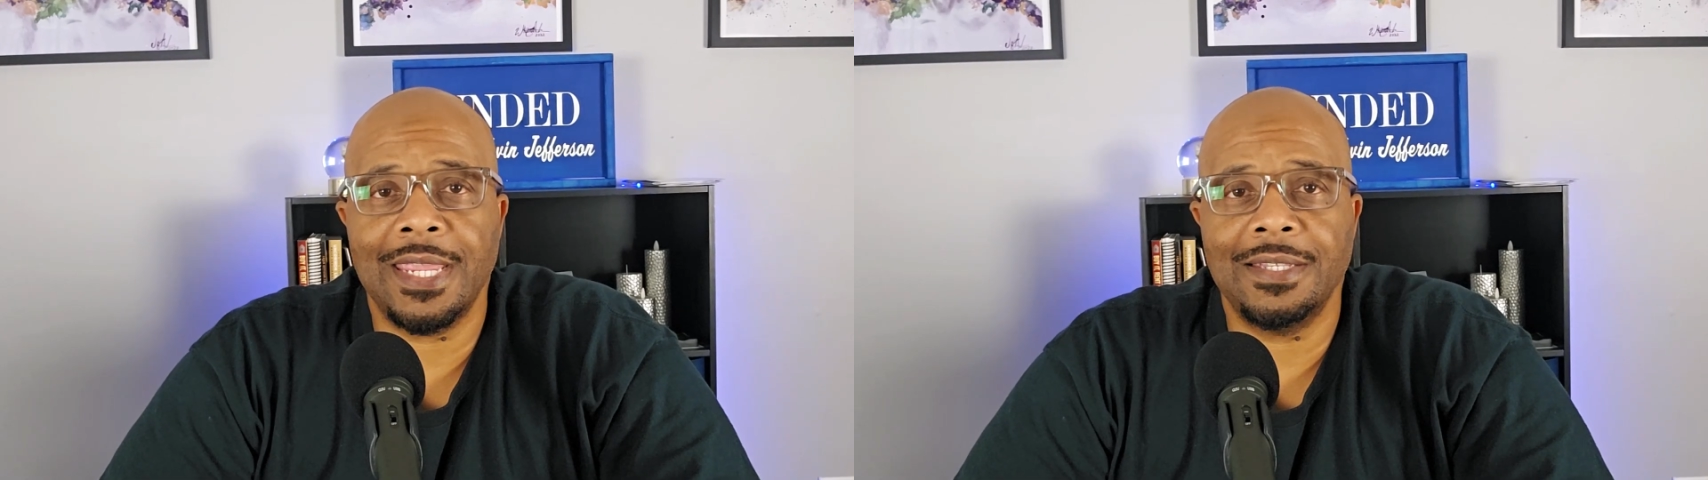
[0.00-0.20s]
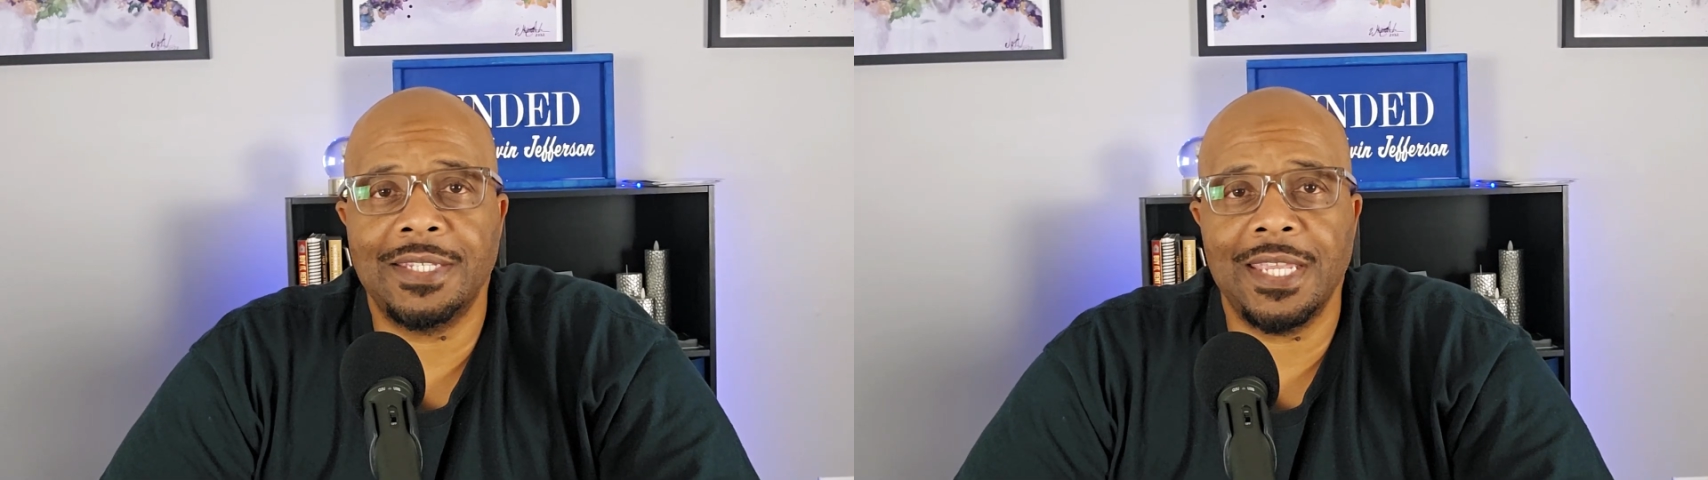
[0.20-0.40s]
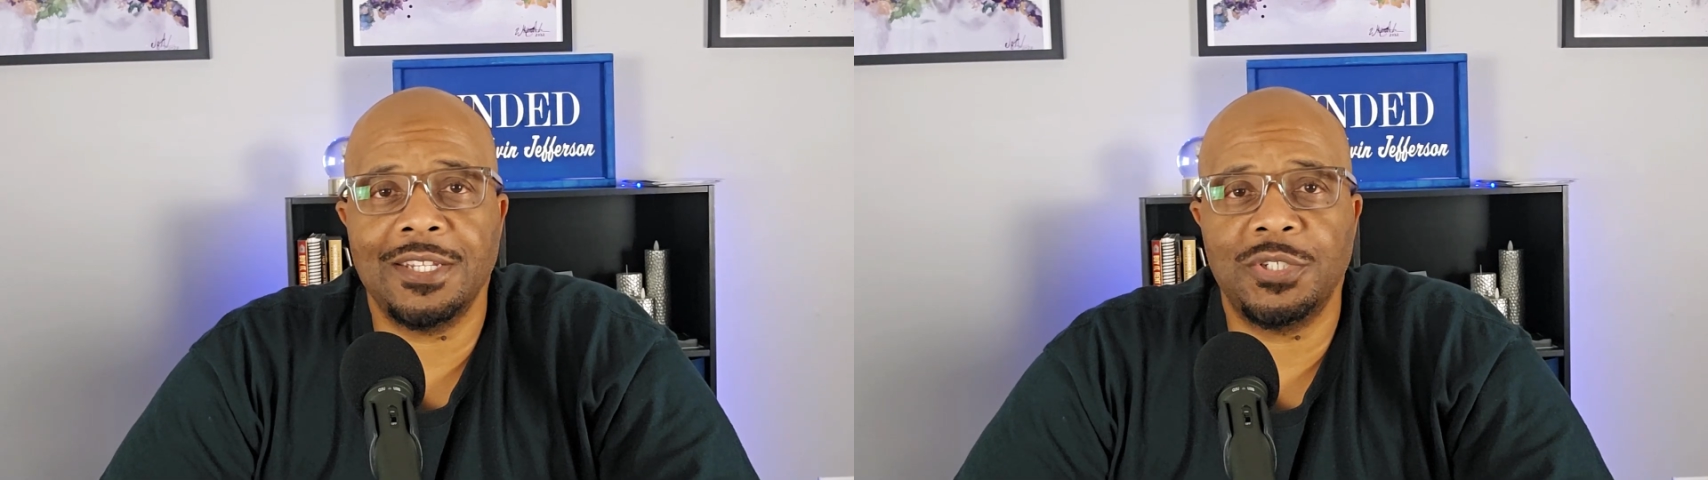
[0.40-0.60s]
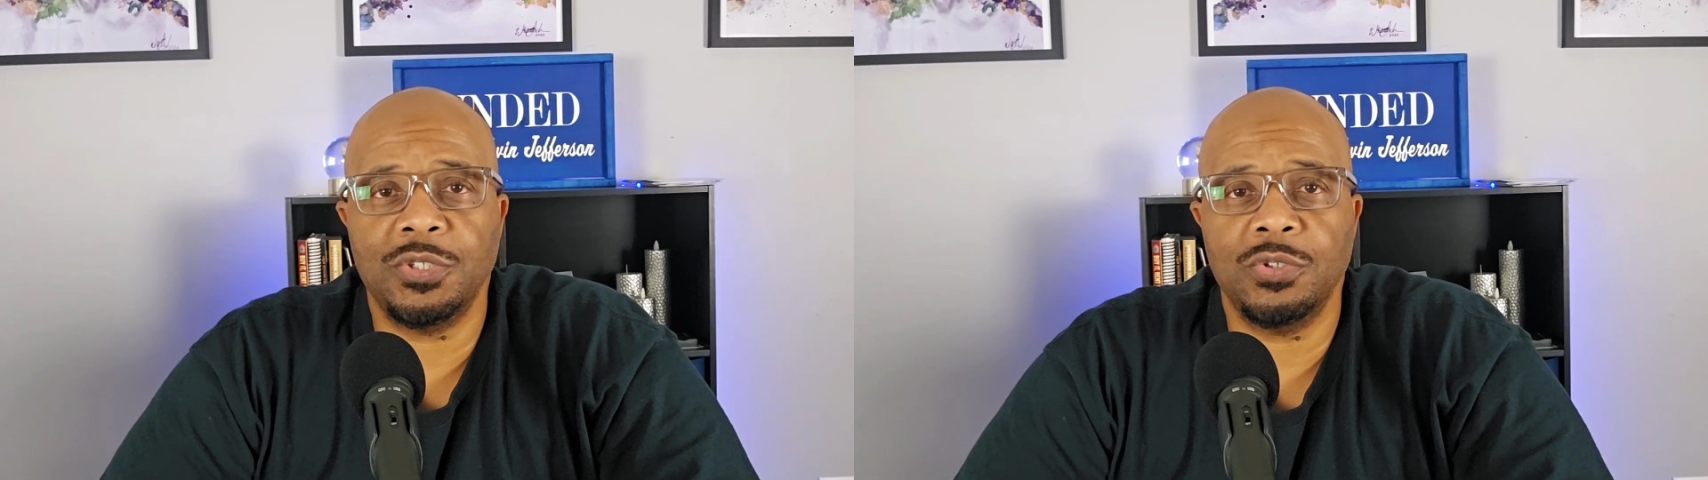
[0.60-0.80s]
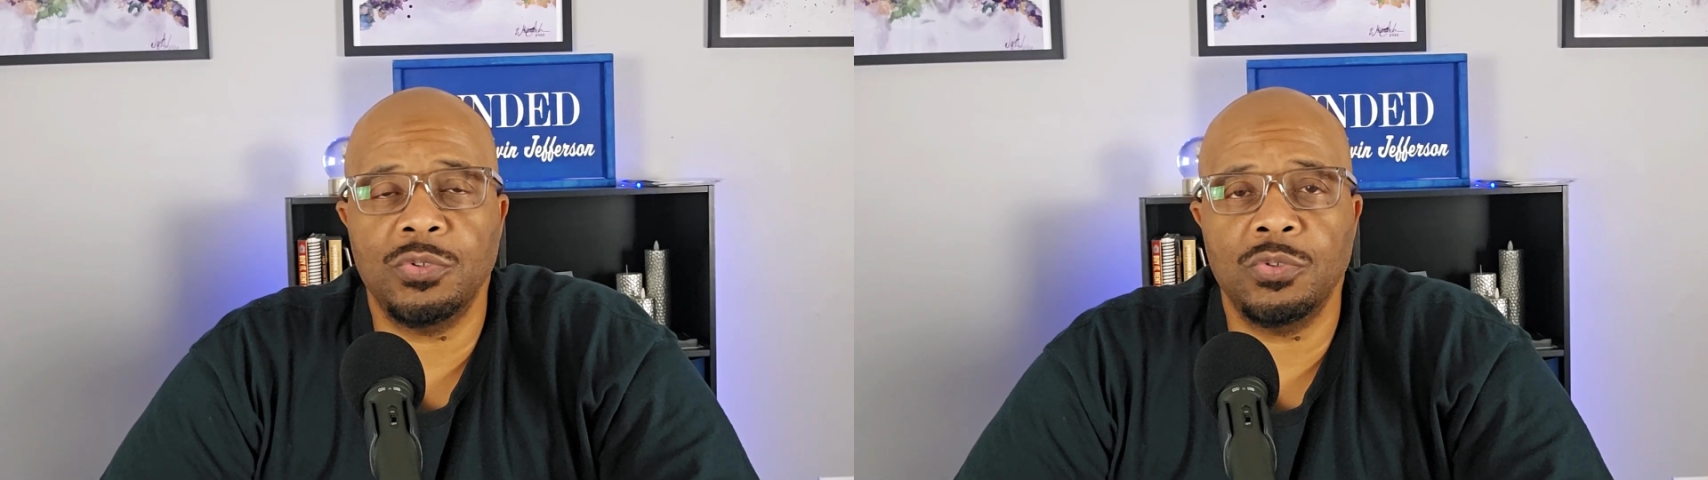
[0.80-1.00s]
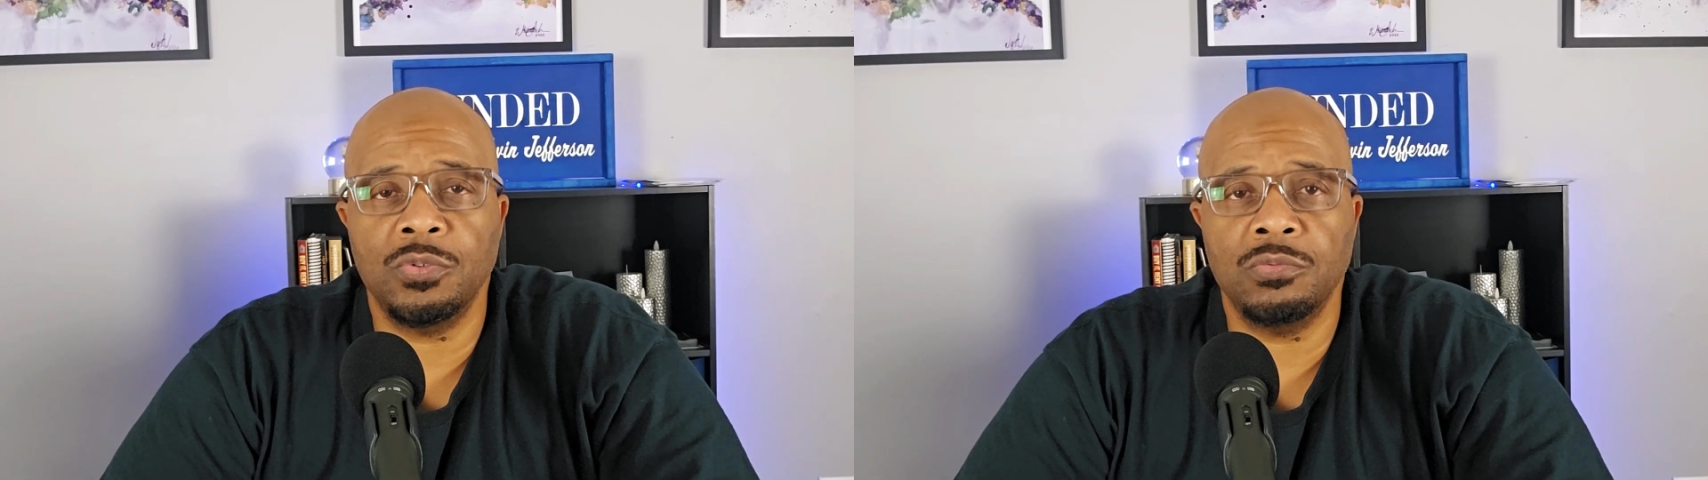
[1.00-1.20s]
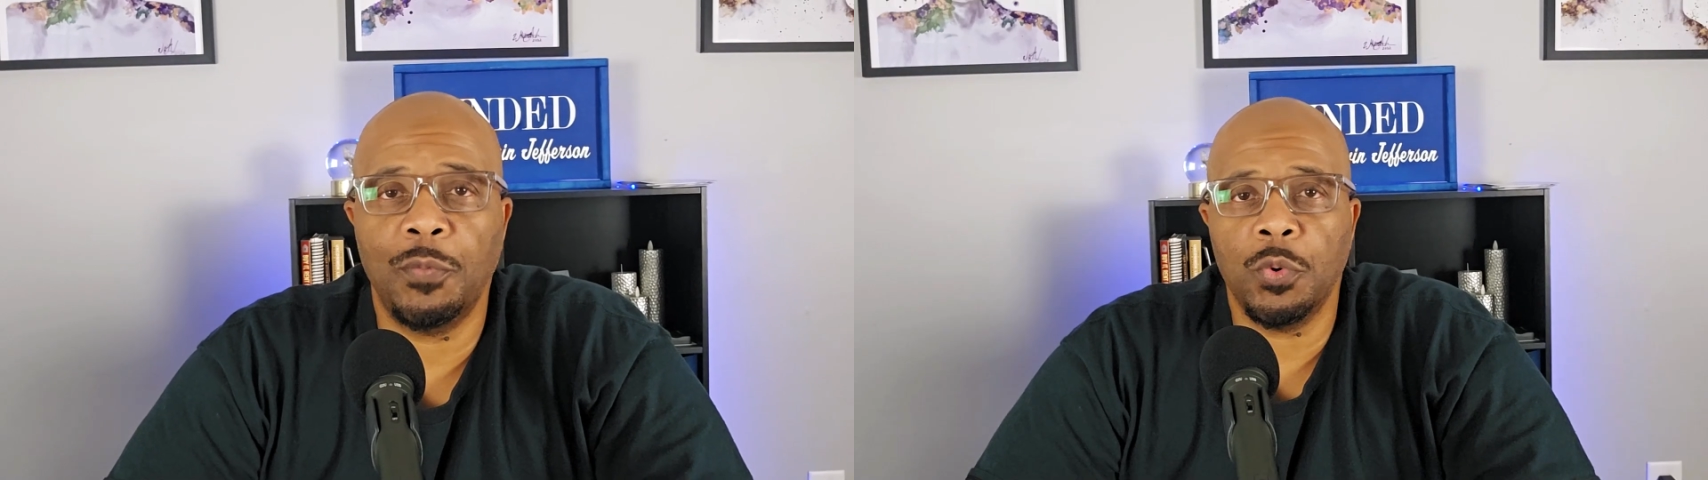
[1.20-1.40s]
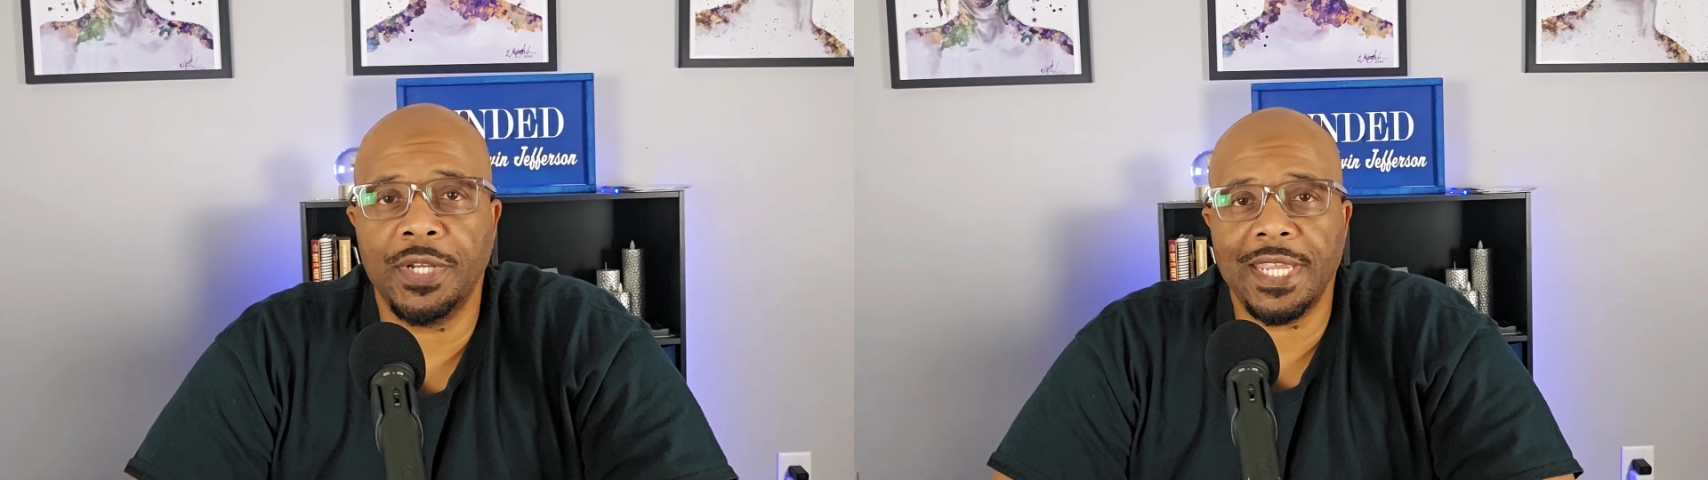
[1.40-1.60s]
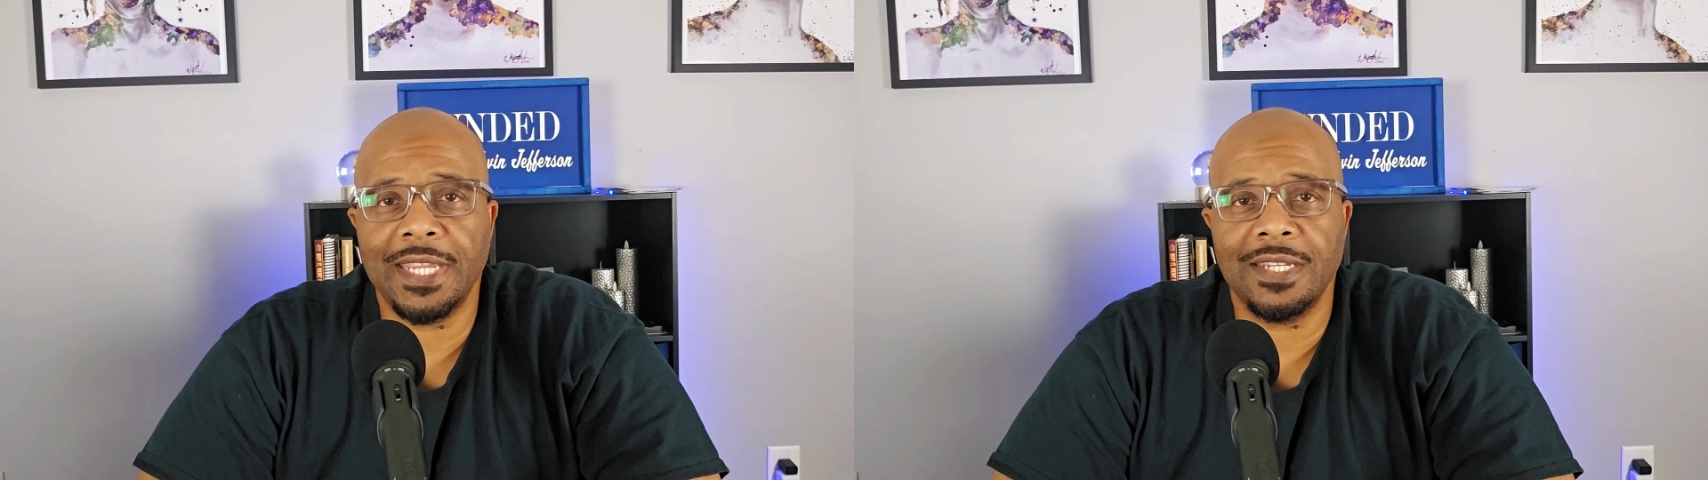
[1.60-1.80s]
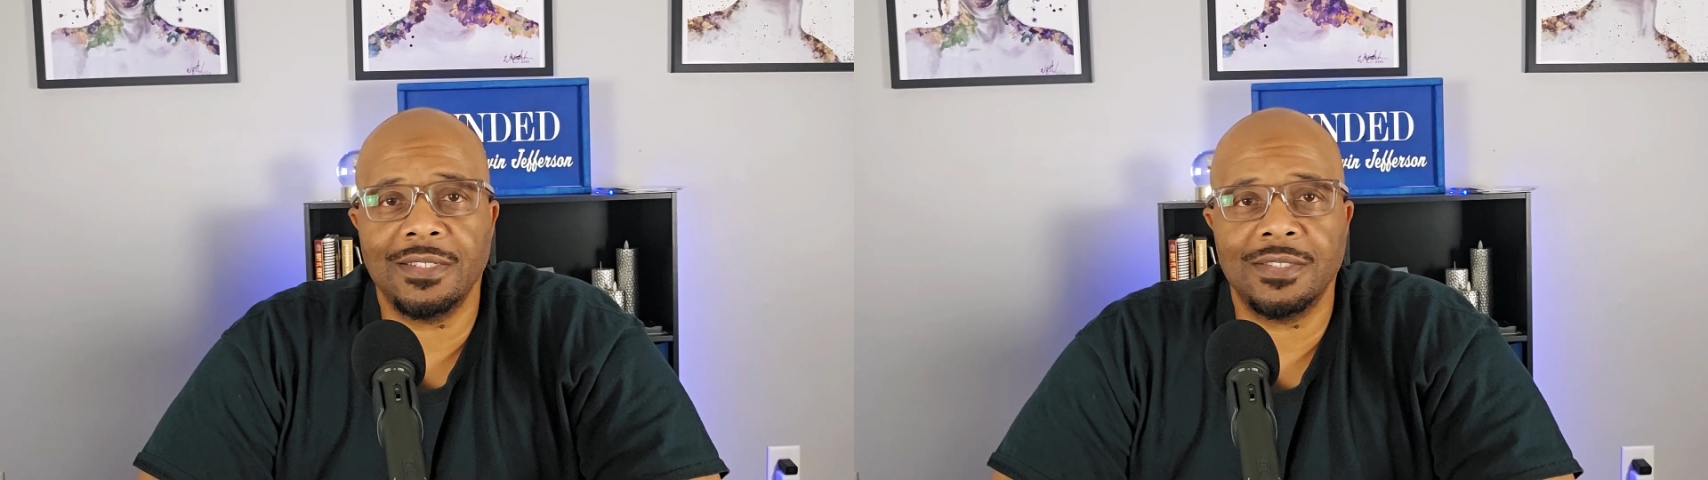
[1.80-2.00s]
it takes you 4
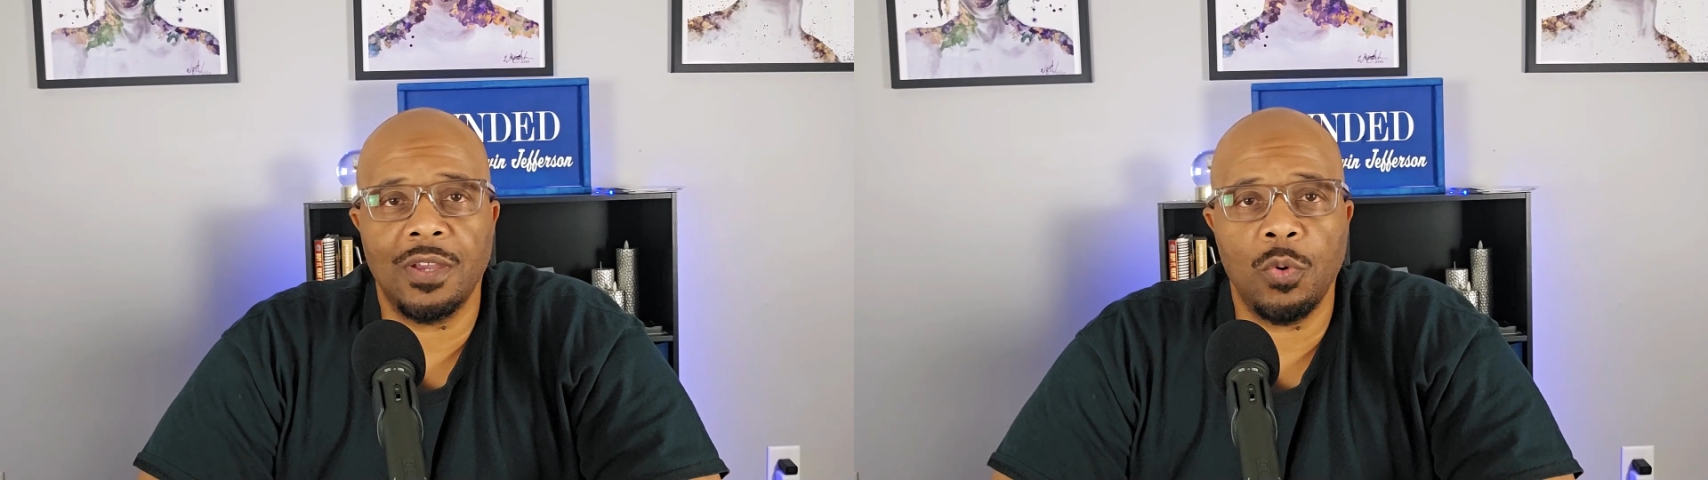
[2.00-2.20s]
days,